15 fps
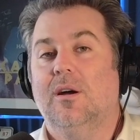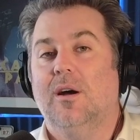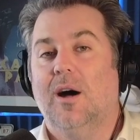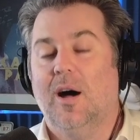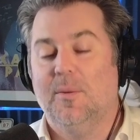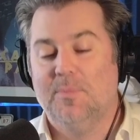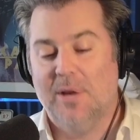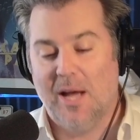
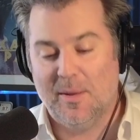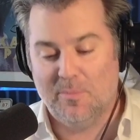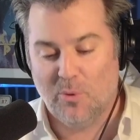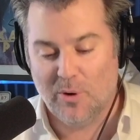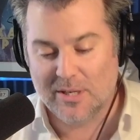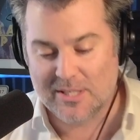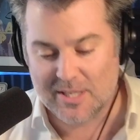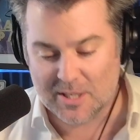up
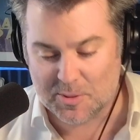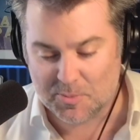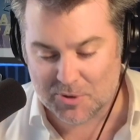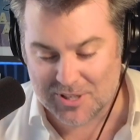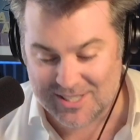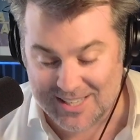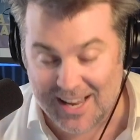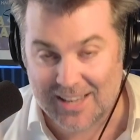
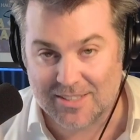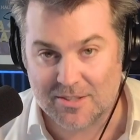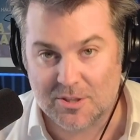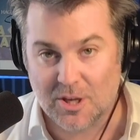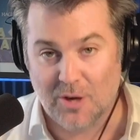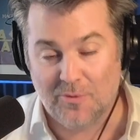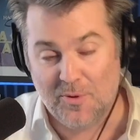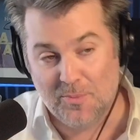9.6%.
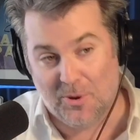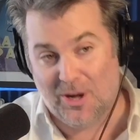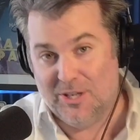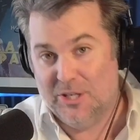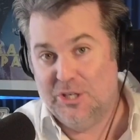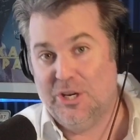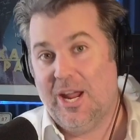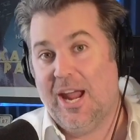So if you bought
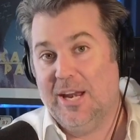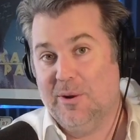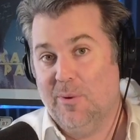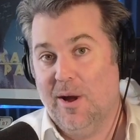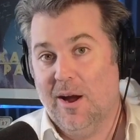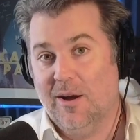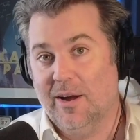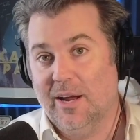in
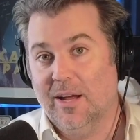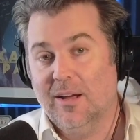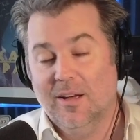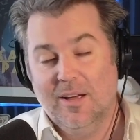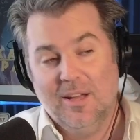January,